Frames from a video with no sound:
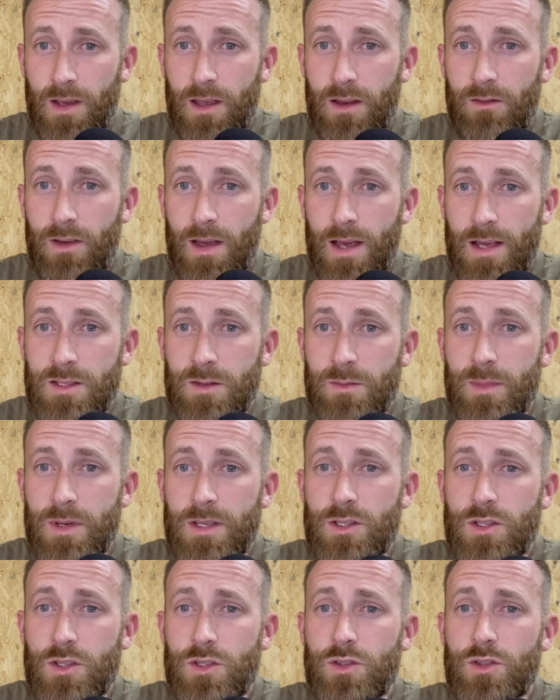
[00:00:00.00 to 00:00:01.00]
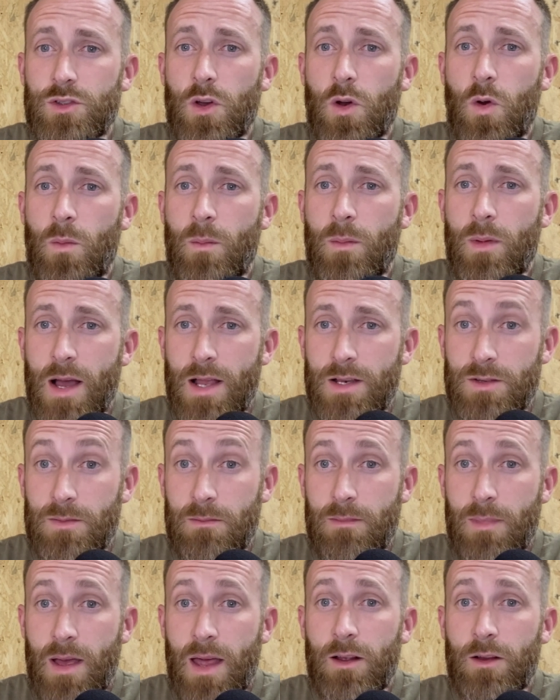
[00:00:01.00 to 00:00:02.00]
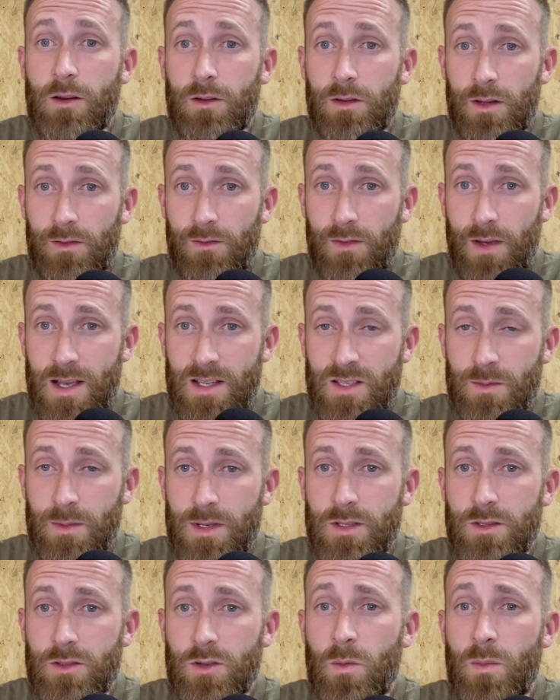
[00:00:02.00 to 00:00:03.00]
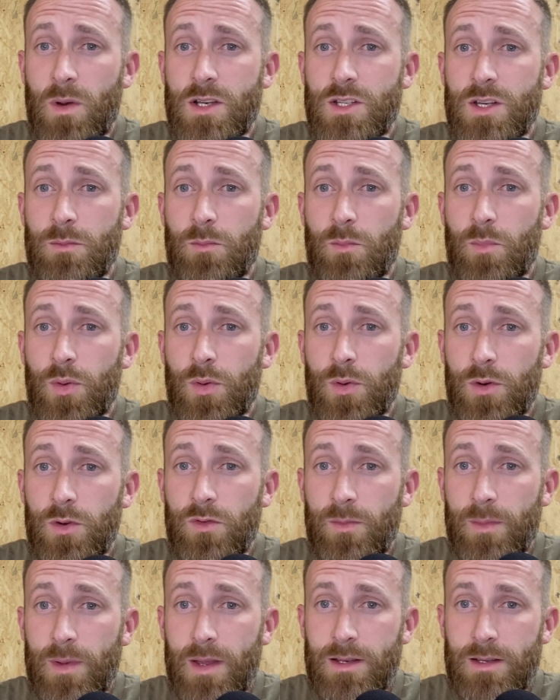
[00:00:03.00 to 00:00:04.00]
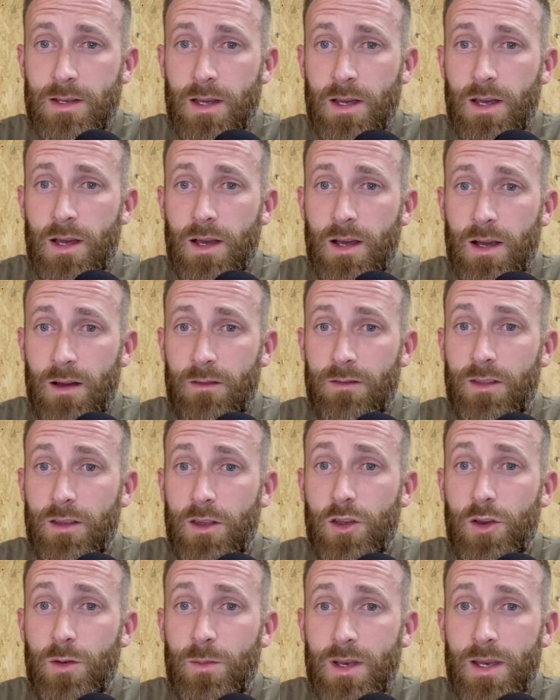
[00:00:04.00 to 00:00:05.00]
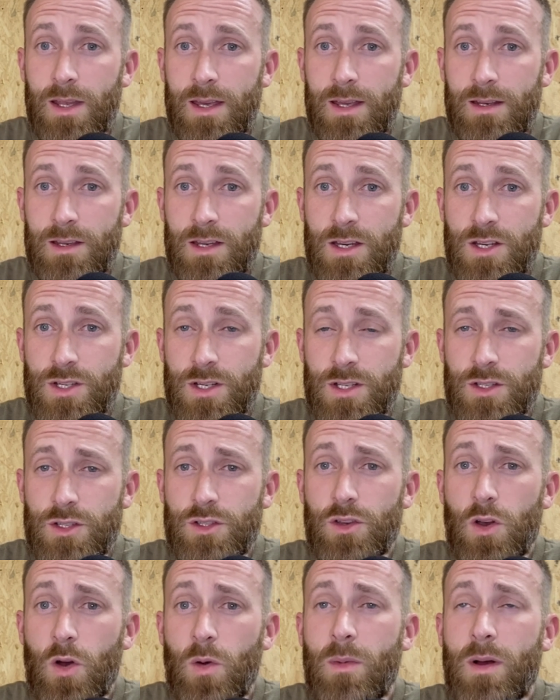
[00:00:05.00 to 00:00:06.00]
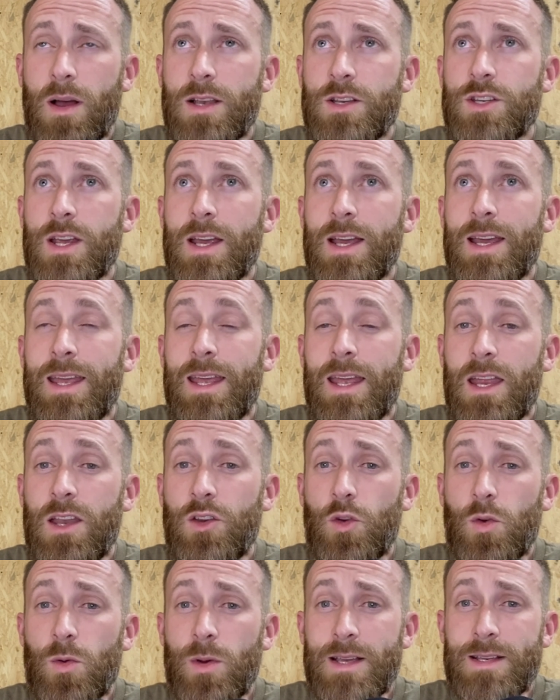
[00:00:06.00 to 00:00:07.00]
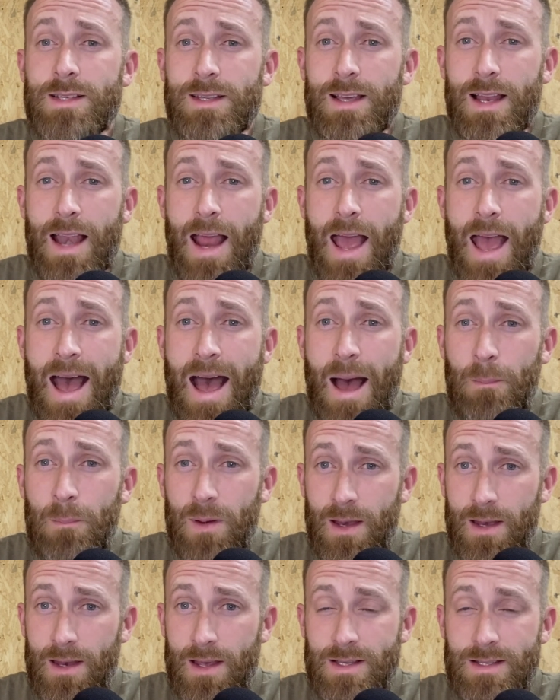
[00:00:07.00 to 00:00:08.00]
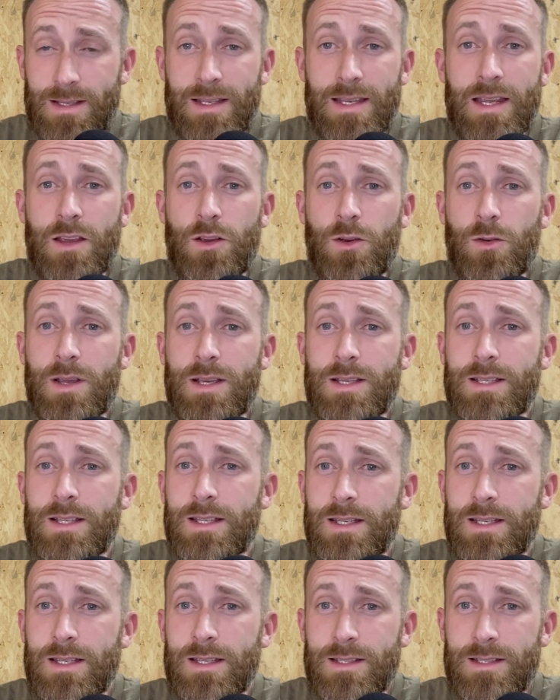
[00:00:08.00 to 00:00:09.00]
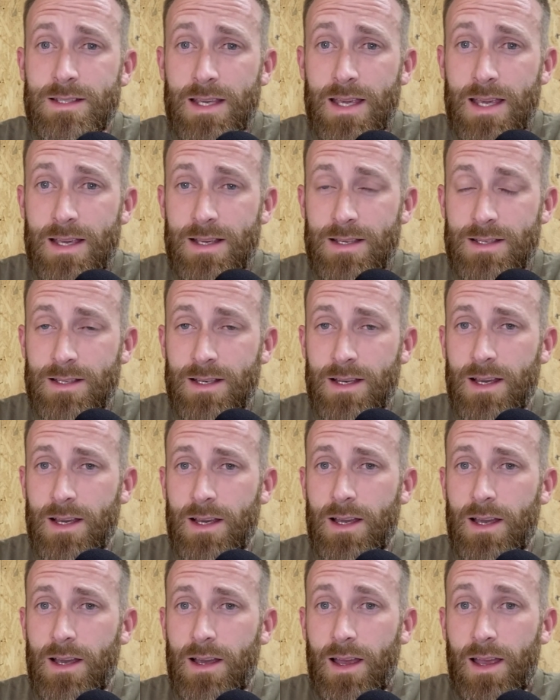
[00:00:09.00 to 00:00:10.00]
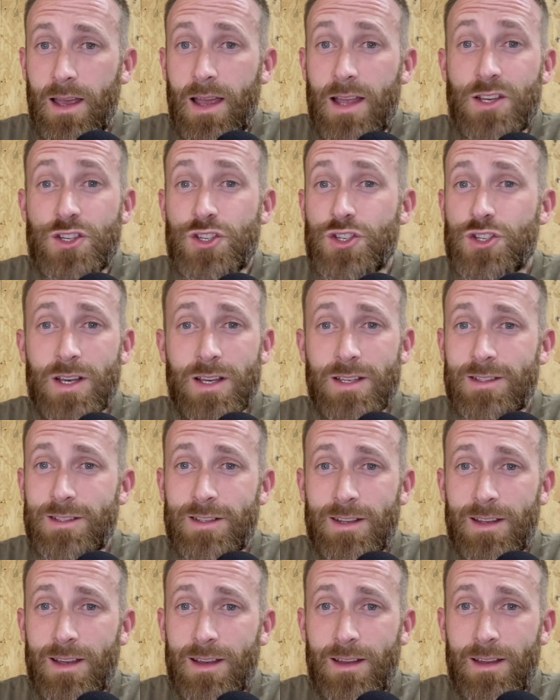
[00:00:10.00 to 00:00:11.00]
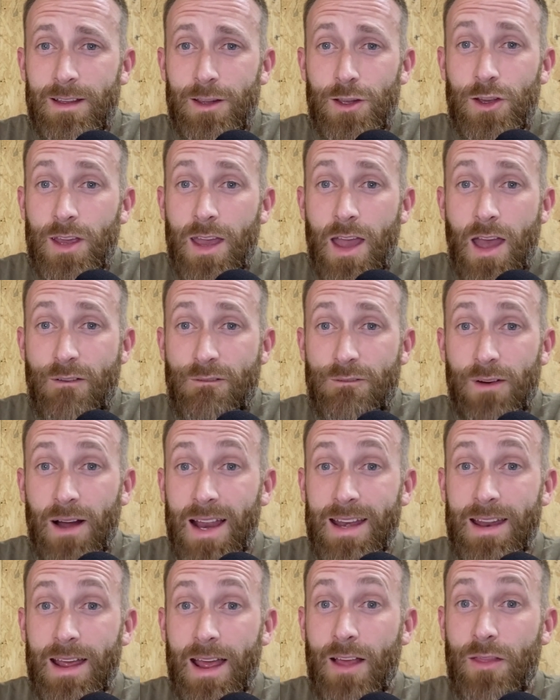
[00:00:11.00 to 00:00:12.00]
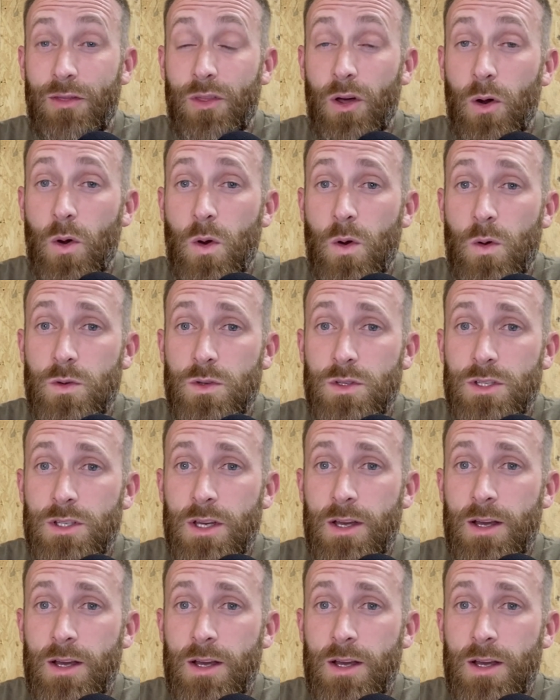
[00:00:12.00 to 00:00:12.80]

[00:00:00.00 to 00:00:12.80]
advancement, so much medical advancement, so much improvement of the human condition, so much increase in happiness, decrease in disease. It's just, you can't find it. And those